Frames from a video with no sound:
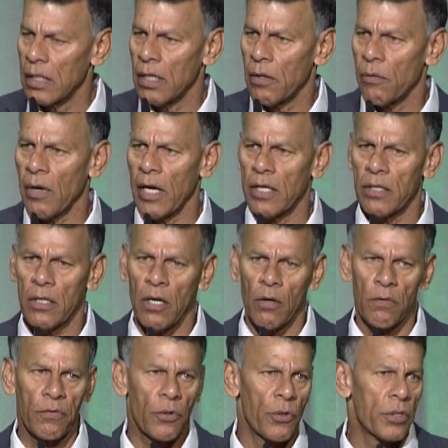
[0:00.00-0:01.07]
Right now,
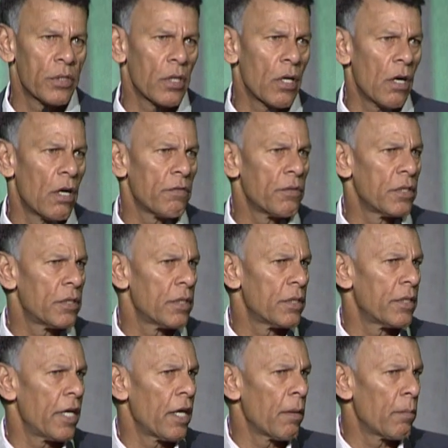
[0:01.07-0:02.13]
of course, the conference is
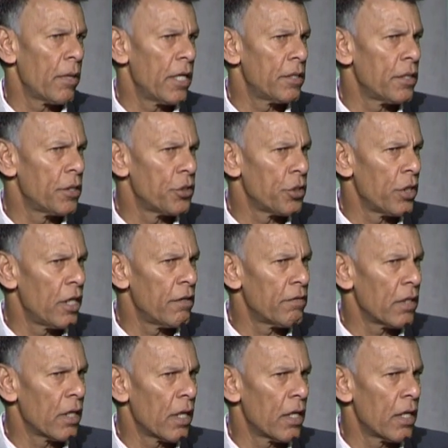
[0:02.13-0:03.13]
taking place in Geneva,